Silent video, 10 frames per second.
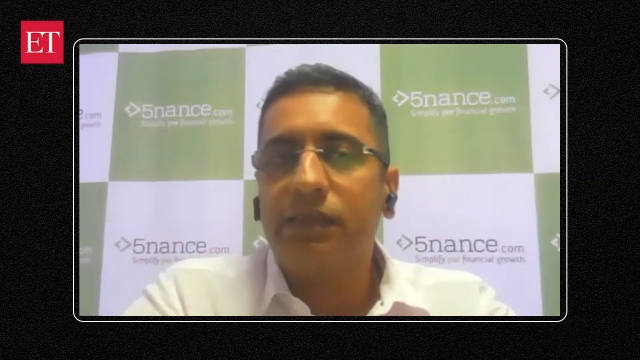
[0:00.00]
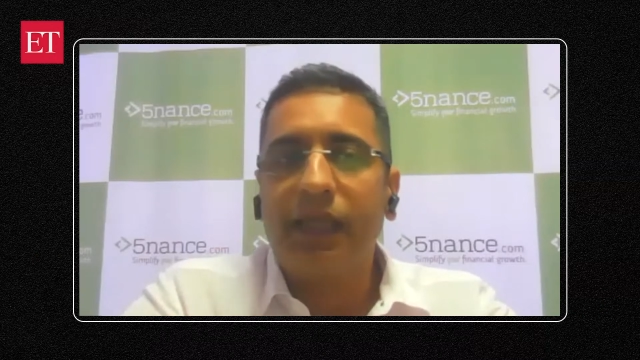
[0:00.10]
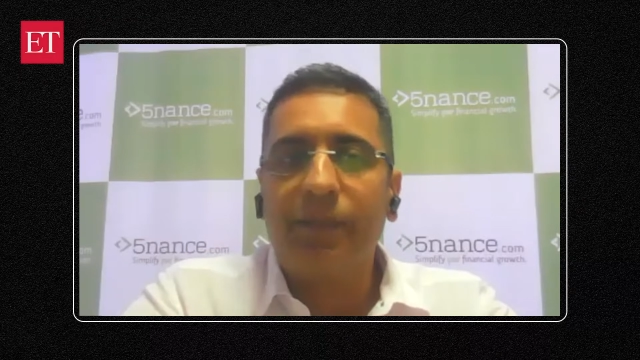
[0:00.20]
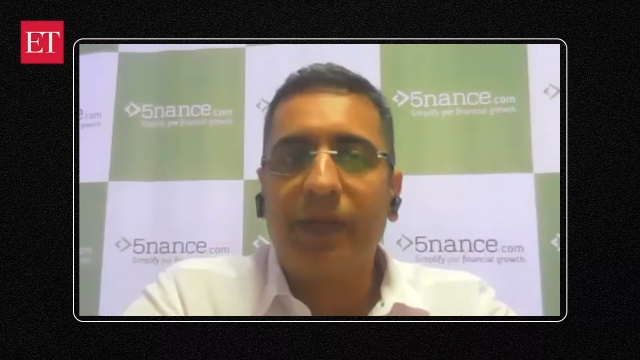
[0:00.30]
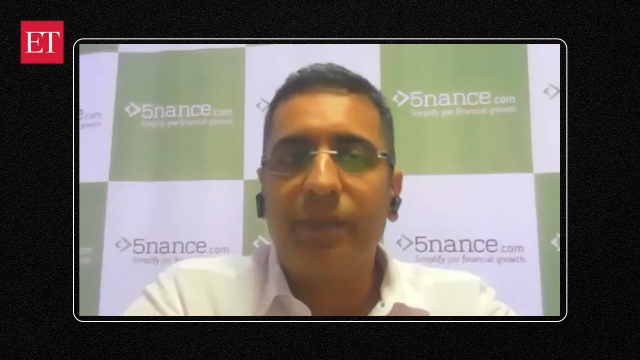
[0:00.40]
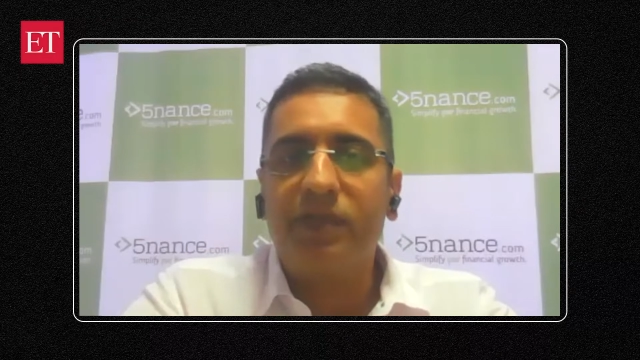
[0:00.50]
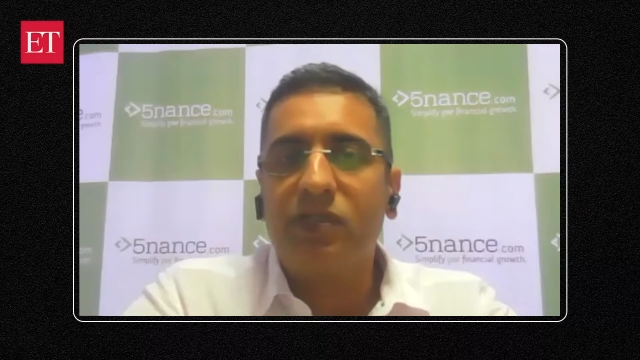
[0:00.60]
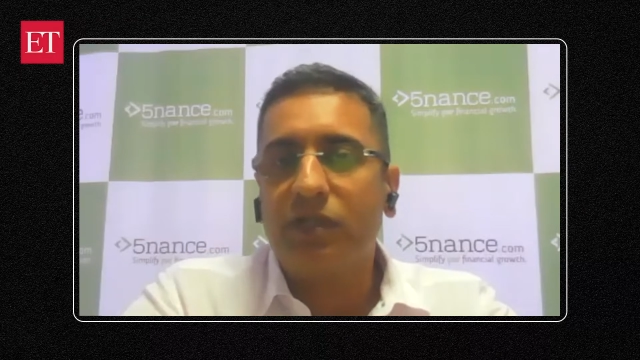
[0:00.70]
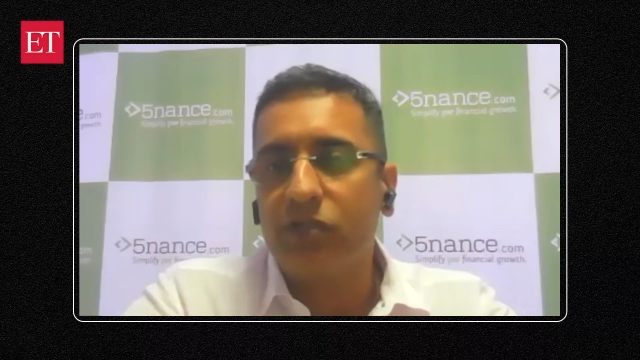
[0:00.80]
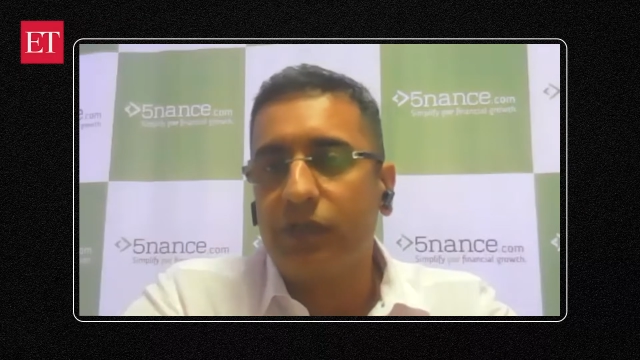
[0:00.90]
There may be
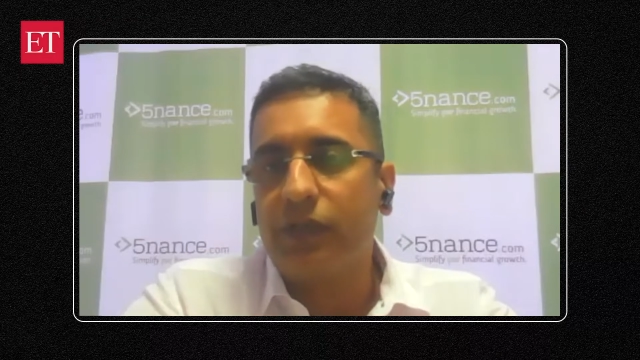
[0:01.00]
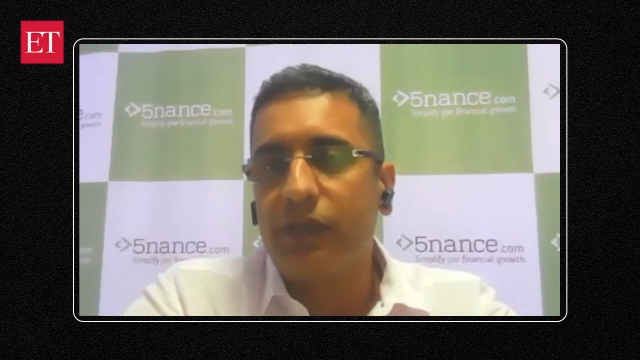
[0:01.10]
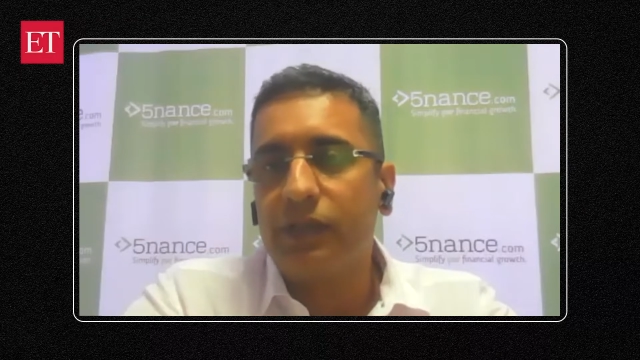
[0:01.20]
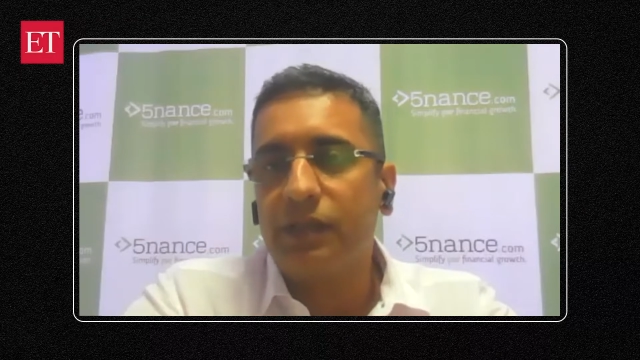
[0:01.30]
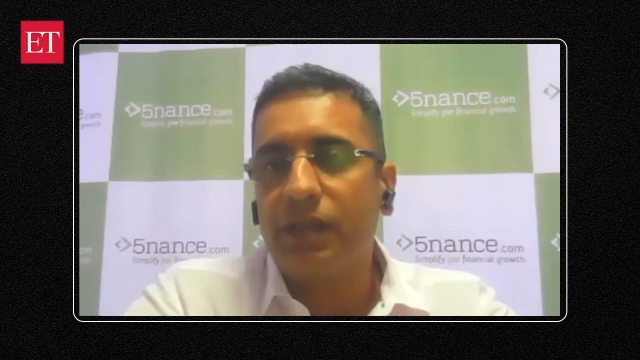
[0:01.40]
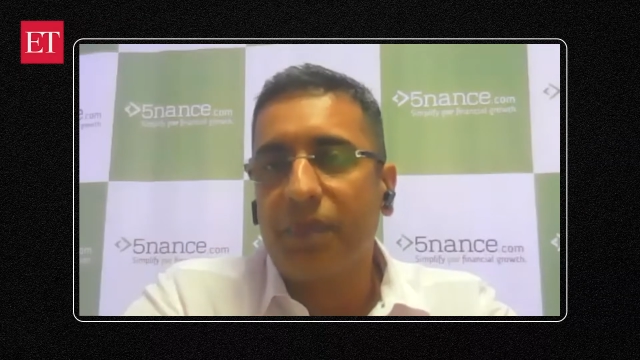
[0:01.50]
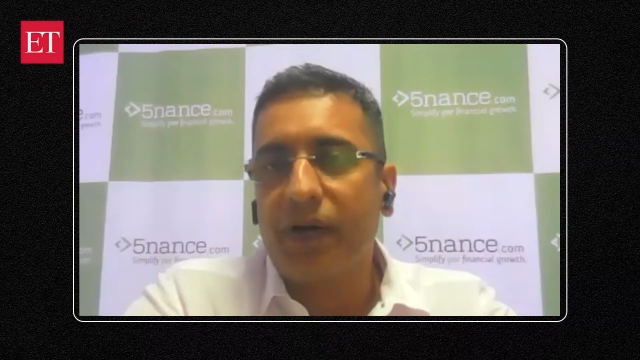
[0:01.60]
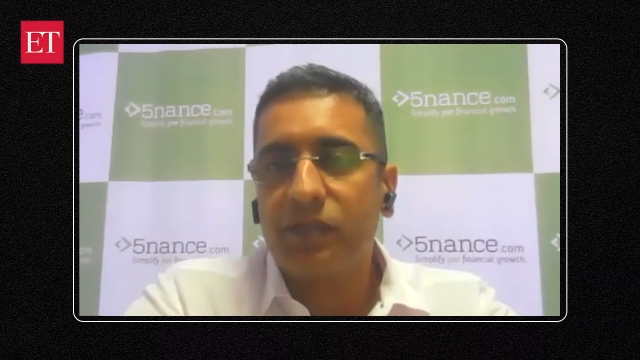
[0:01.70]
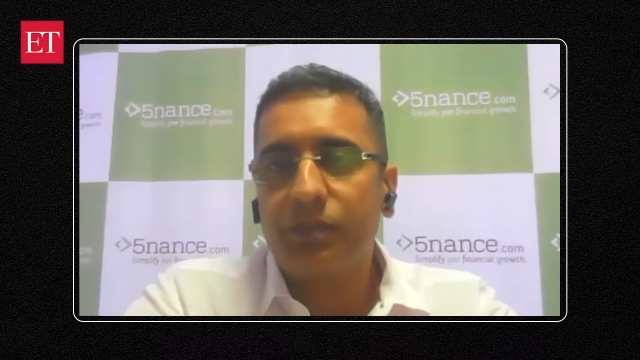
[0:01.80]
surge returns in the past,